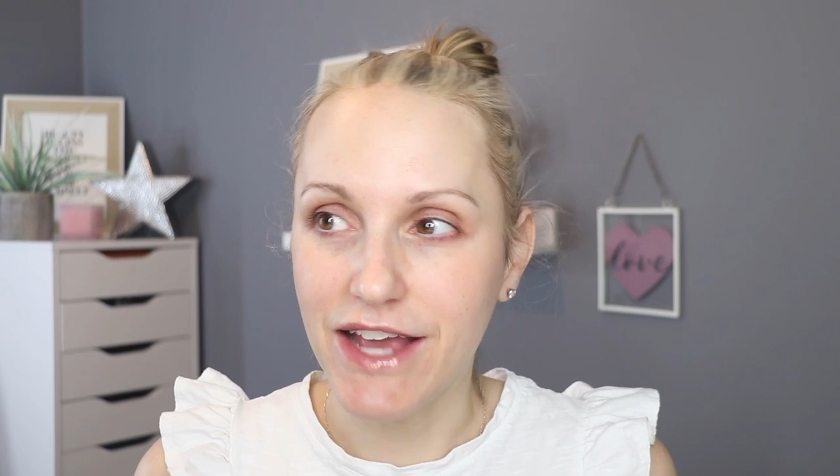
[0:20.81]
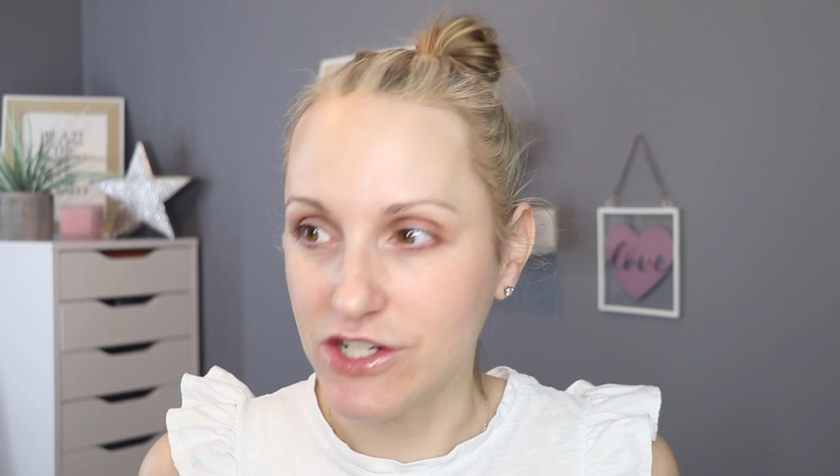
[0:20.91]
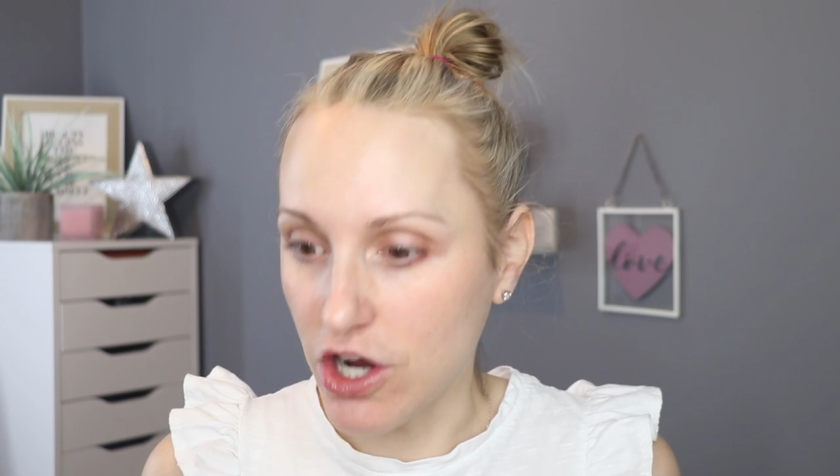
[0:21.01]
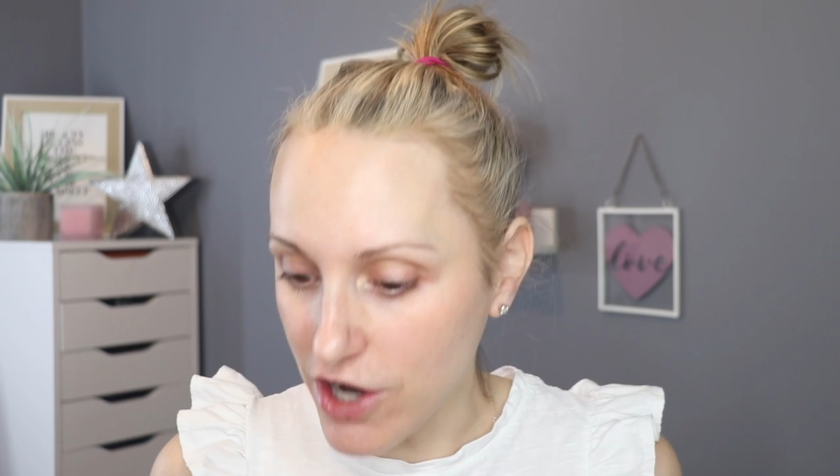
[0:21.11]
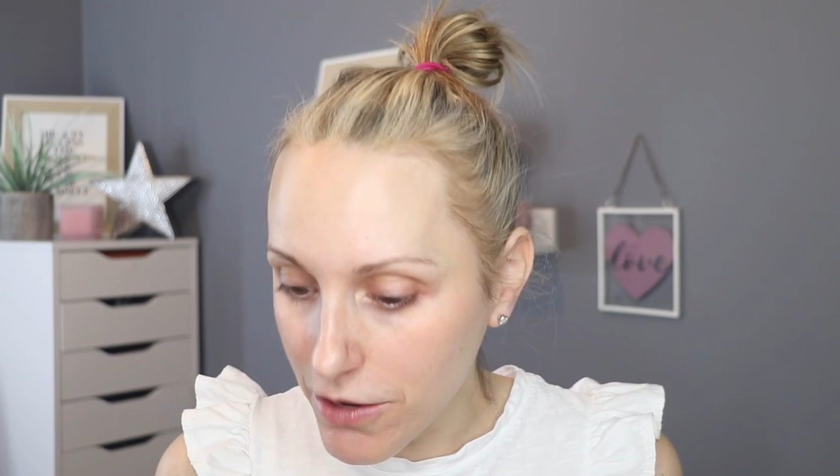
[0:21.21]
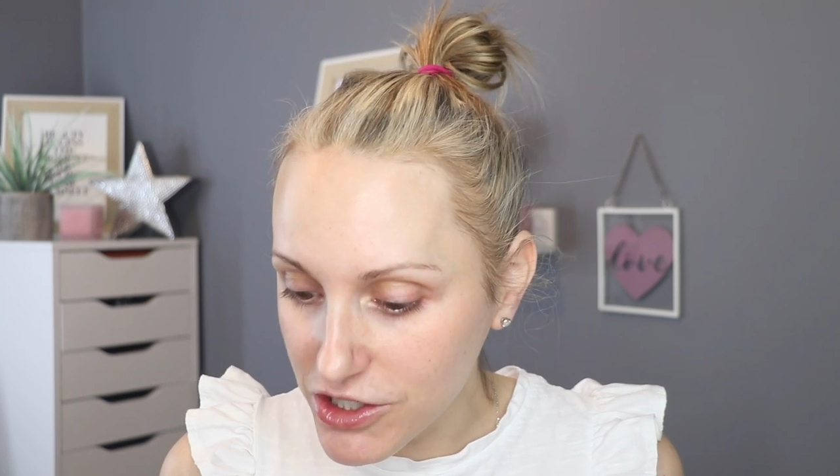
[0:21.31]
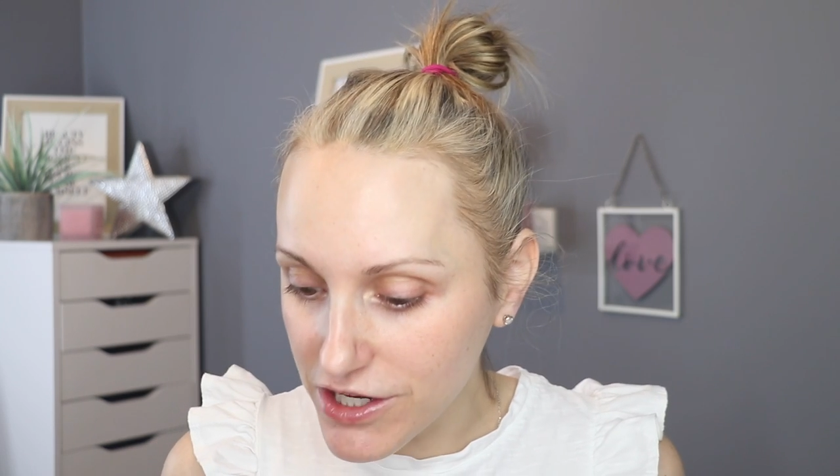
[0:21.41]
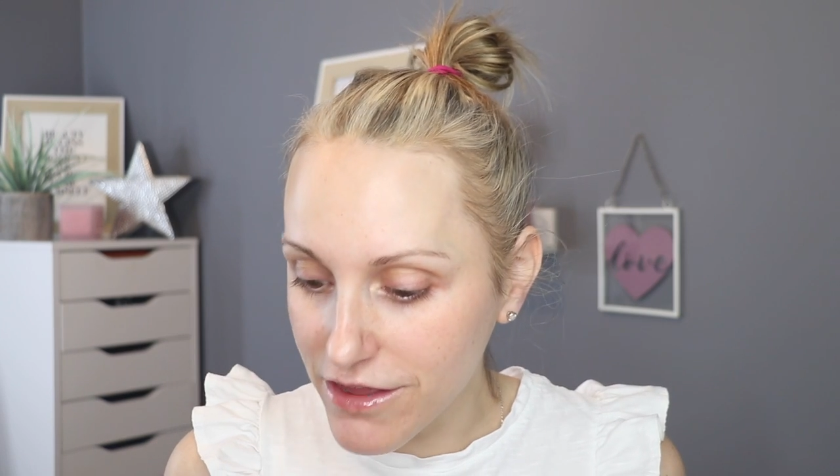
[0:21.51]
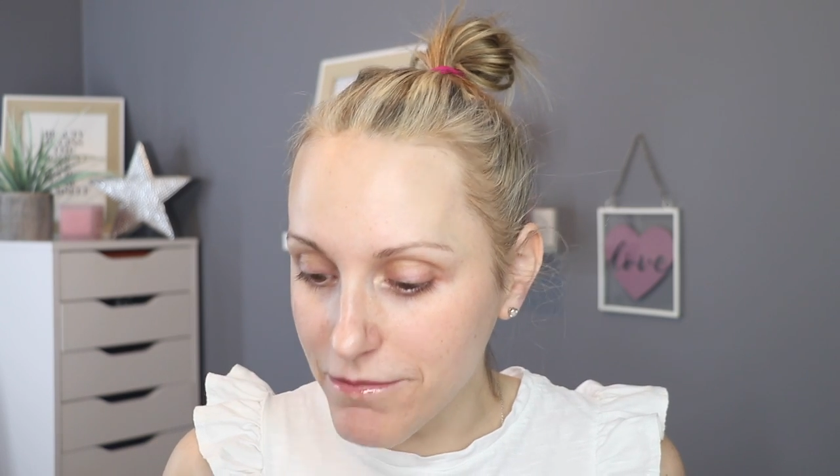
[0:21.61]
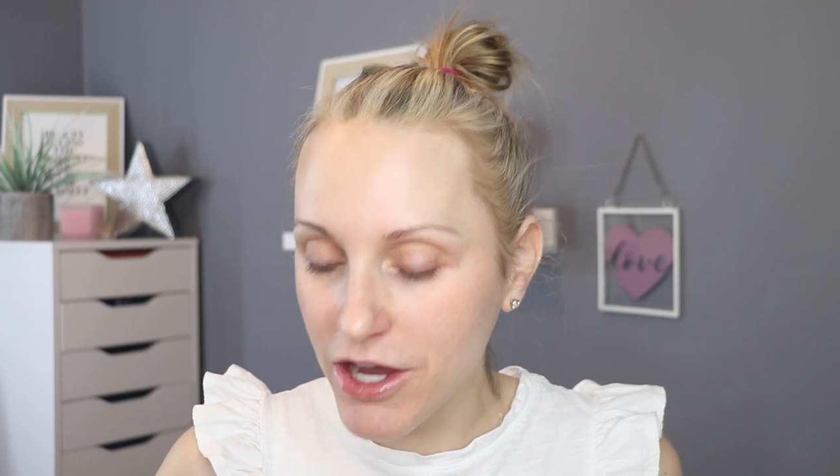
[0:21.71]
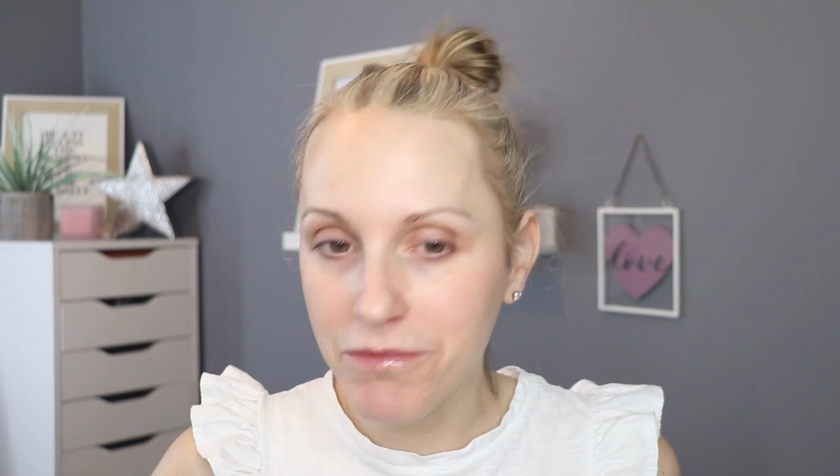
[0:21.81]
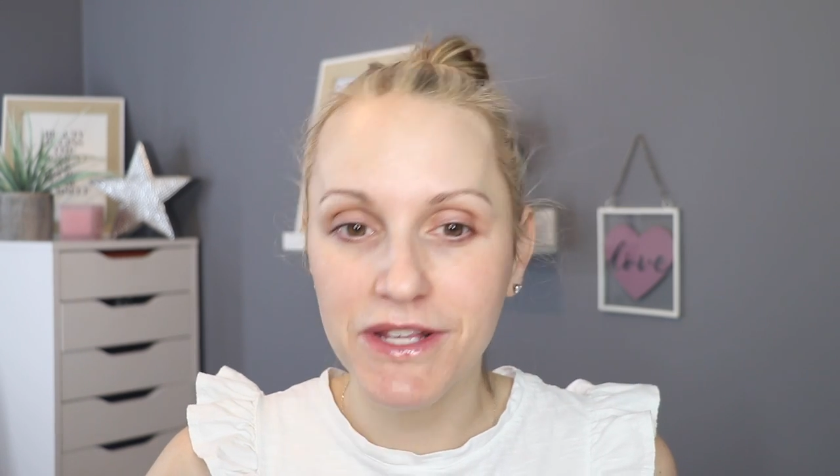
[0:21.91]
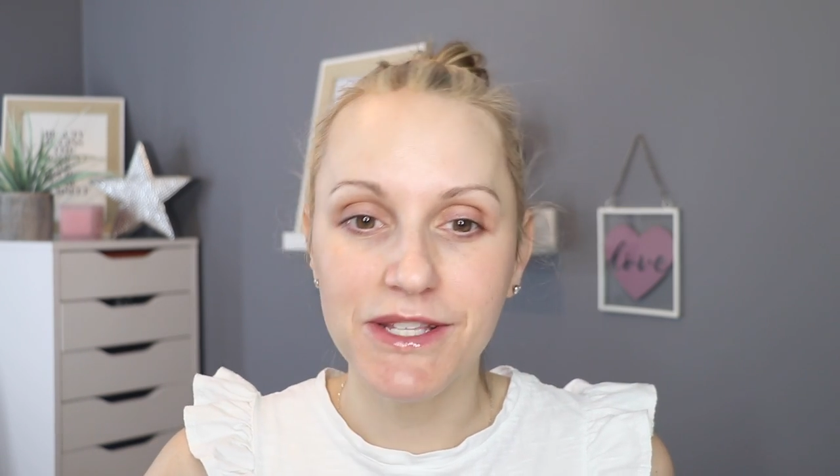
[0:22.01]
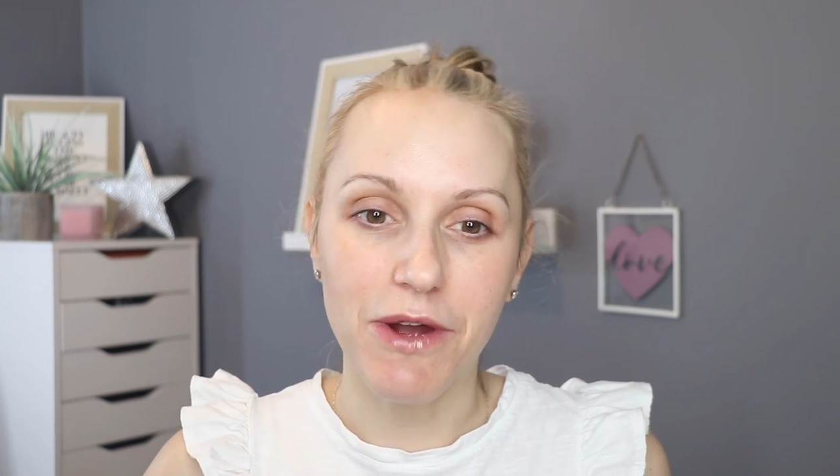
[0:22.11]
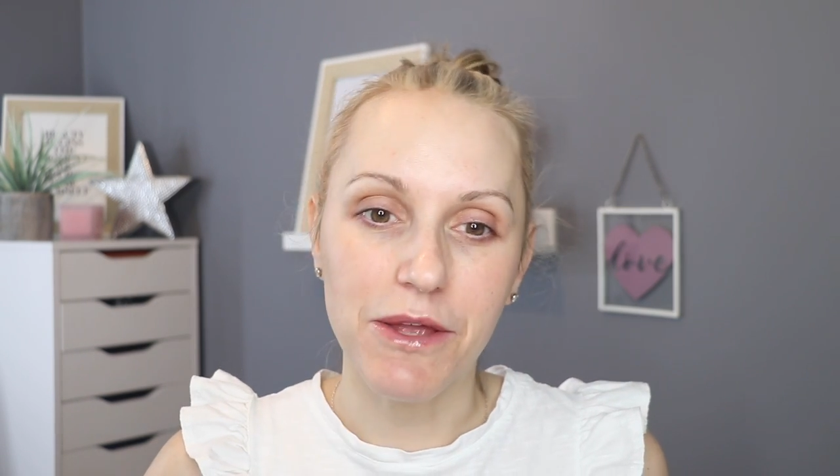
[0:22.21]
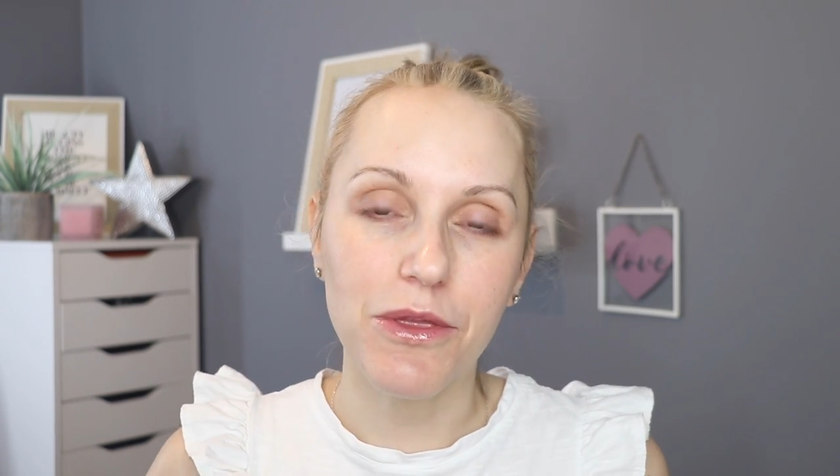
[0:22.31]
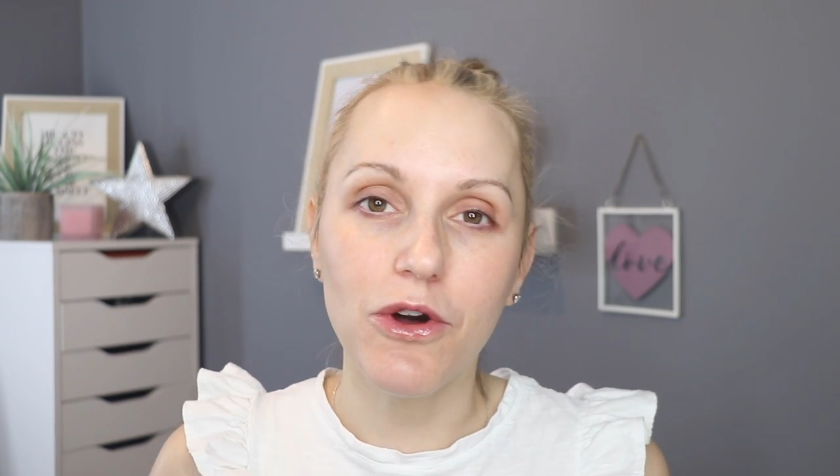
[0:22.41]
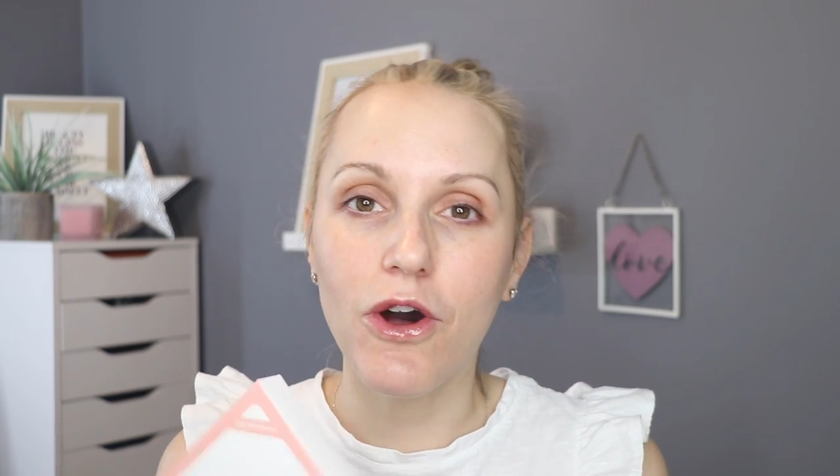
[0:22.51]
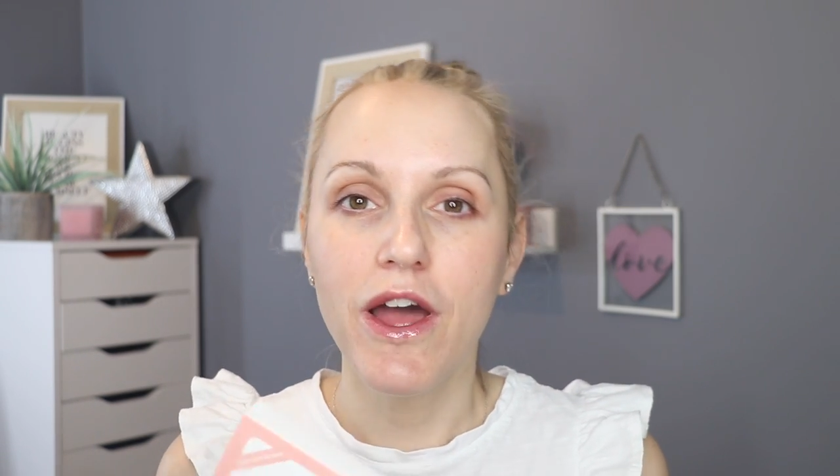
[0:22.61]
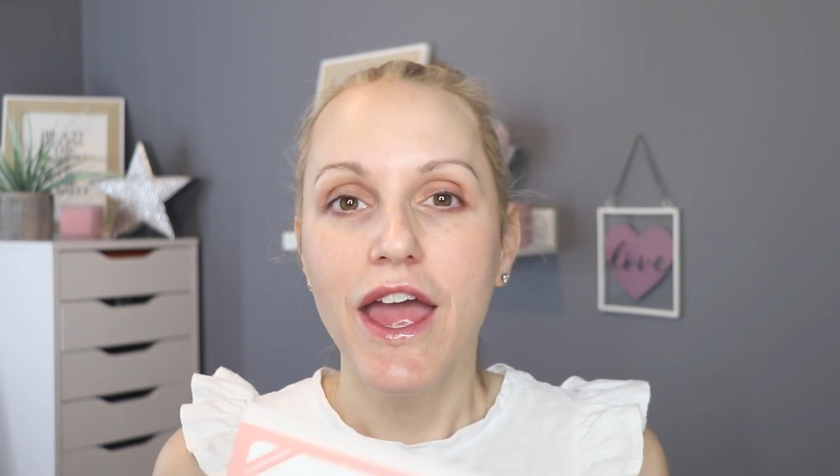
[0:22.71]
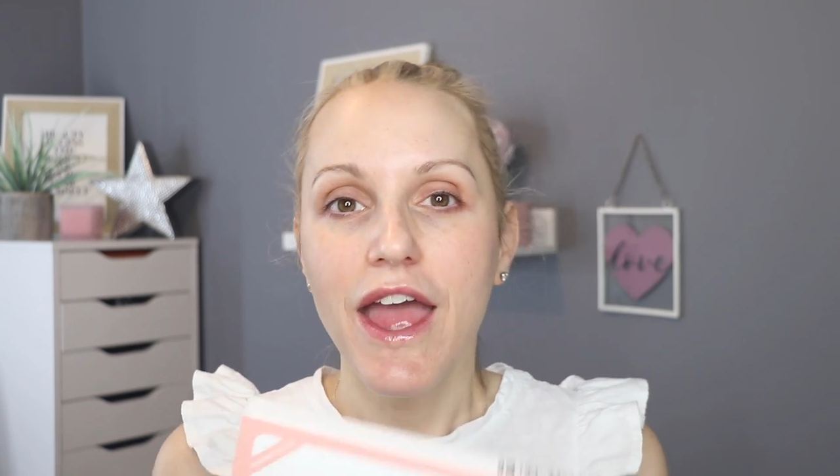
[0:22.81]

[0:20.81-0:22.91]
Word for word: is not an option at the moment, so I thought